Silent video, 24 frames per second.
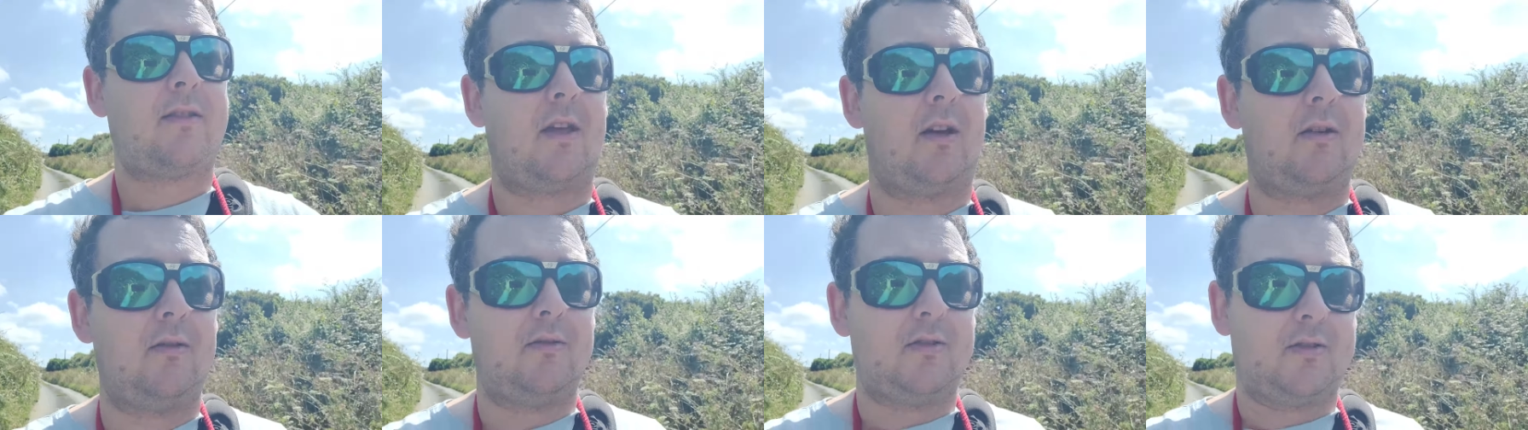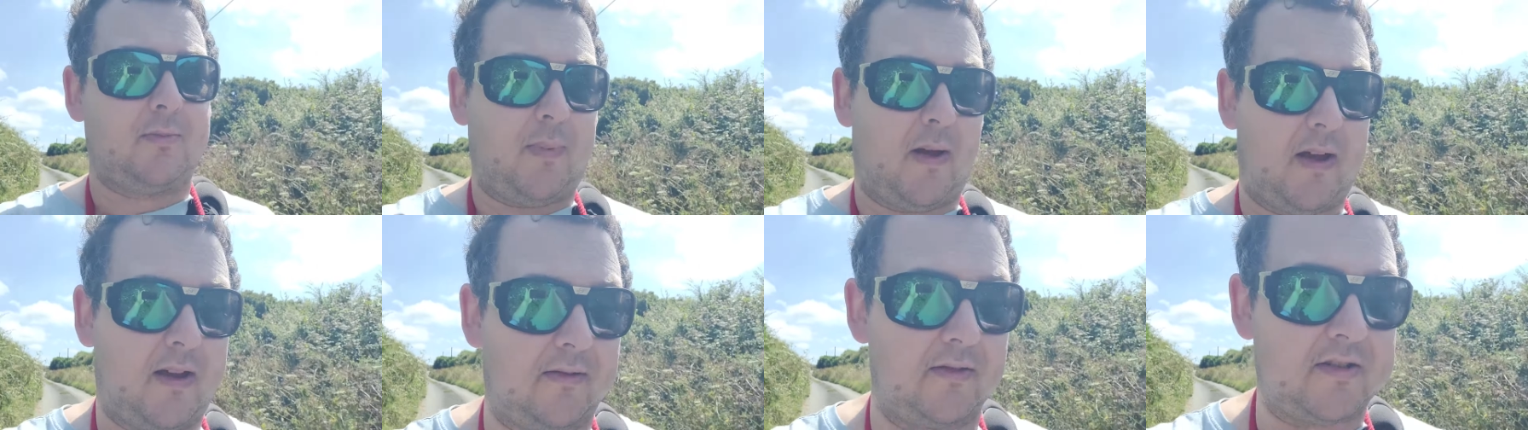
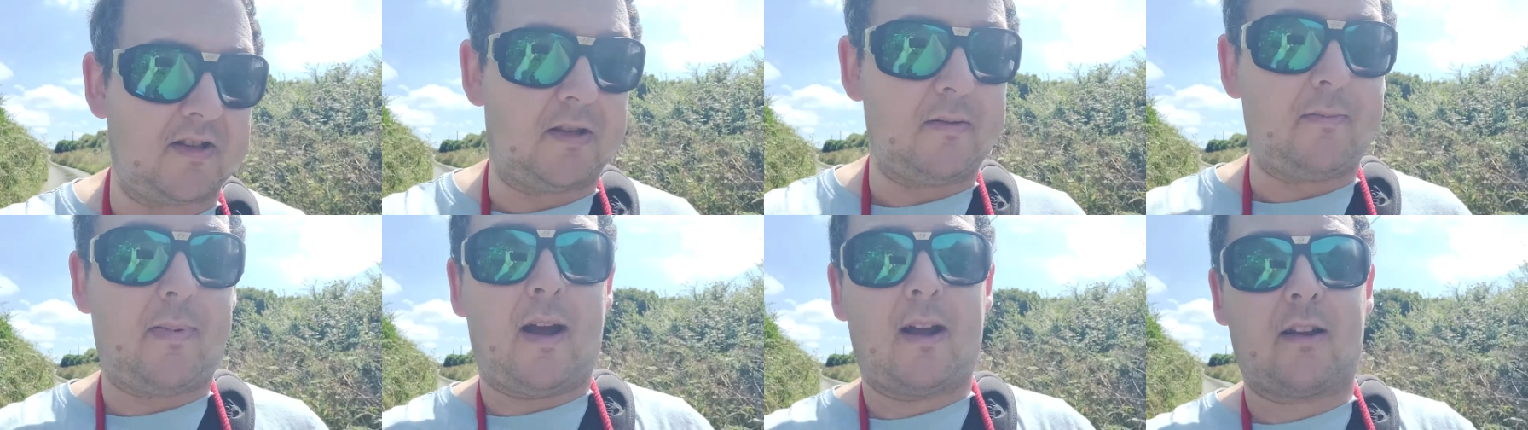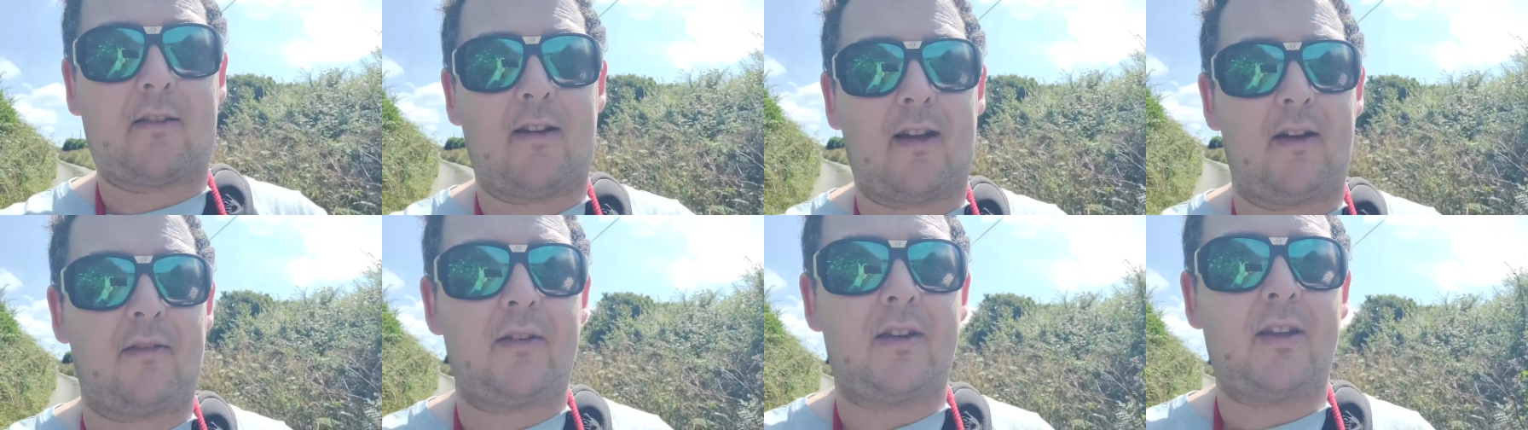those bales in the
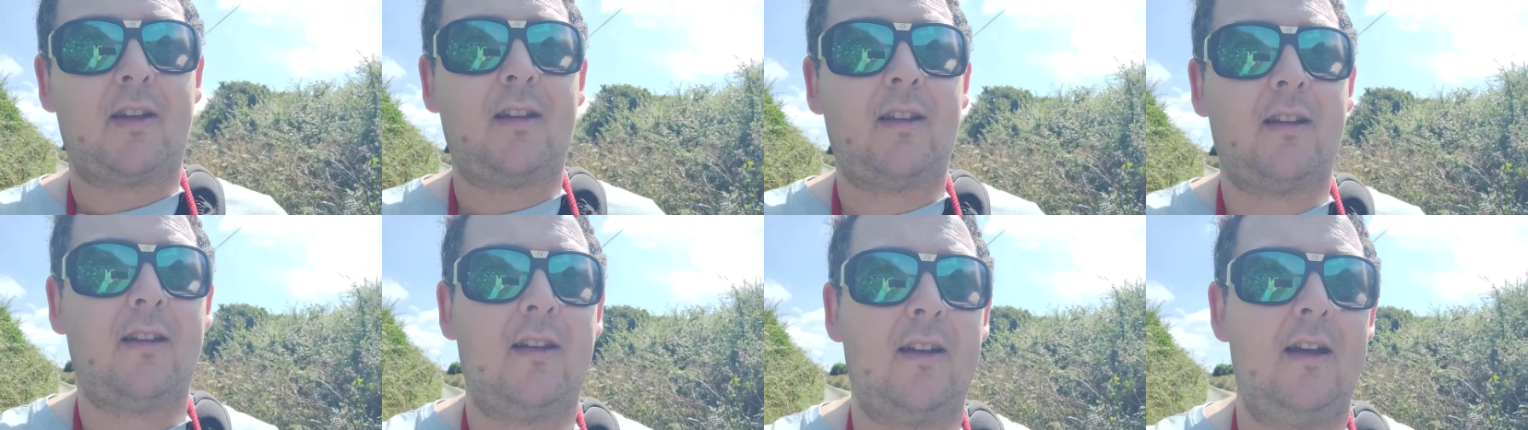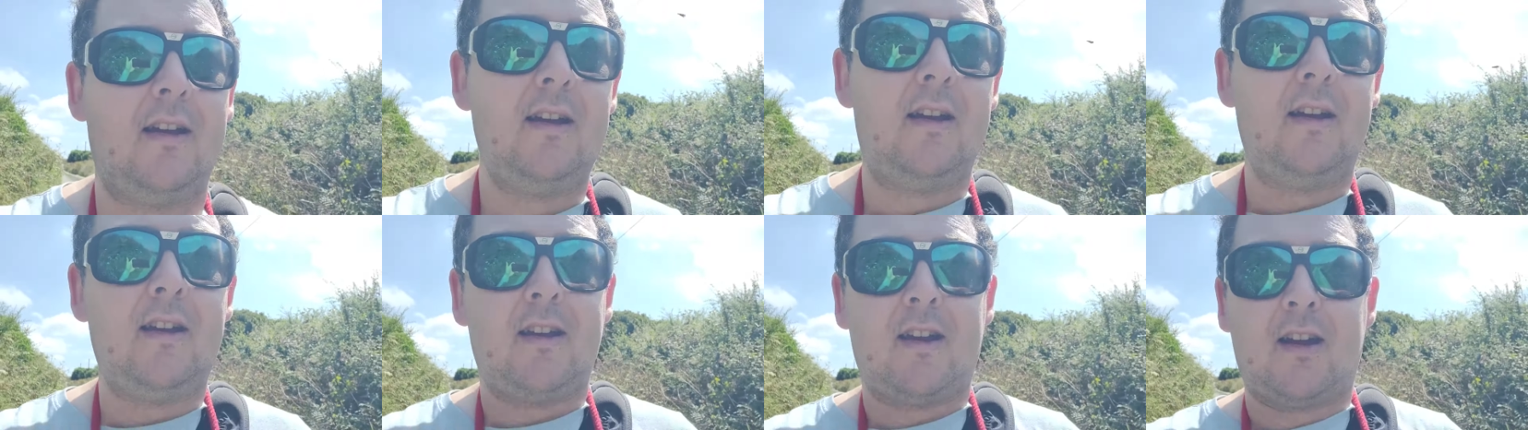background.
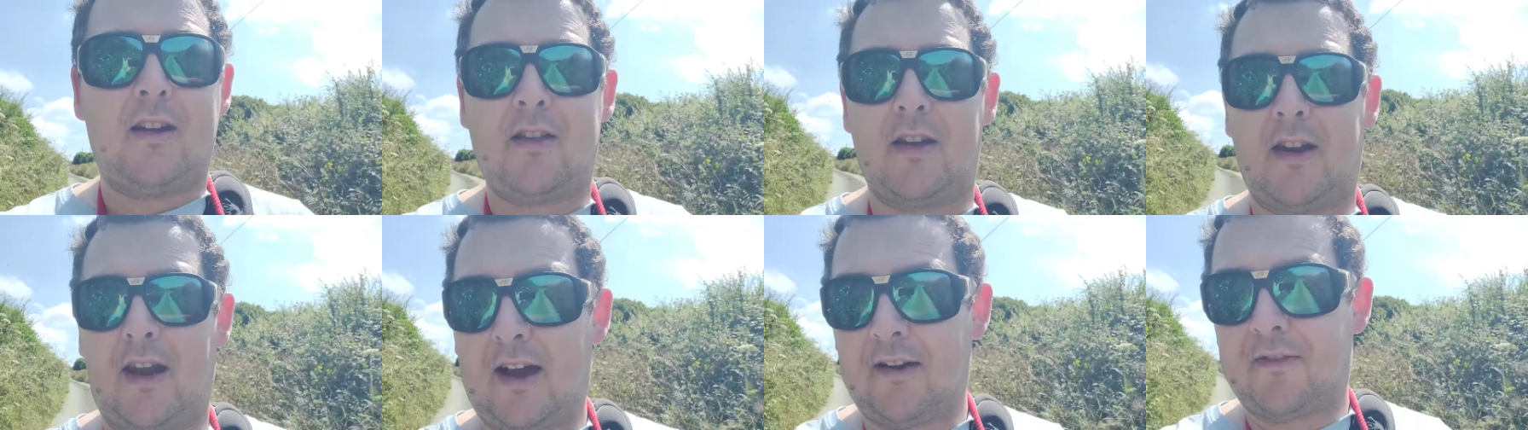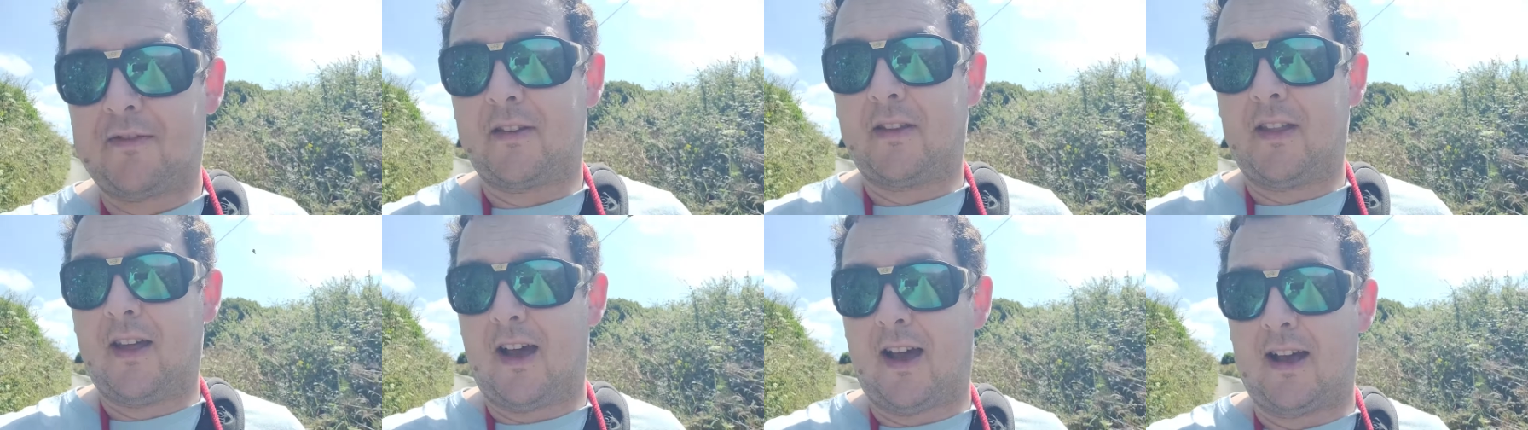And then
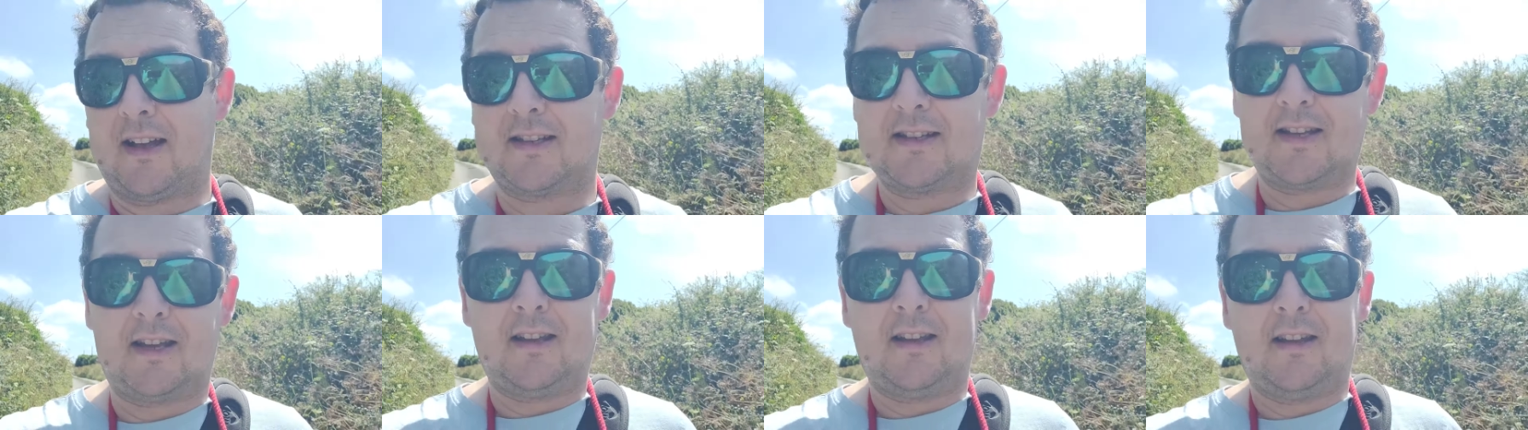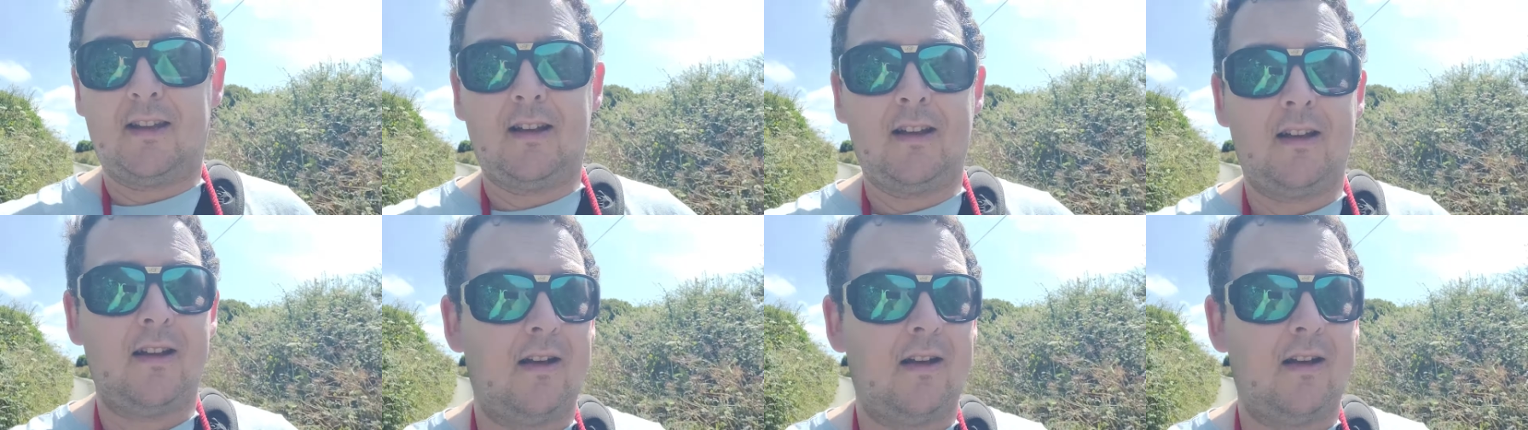after that,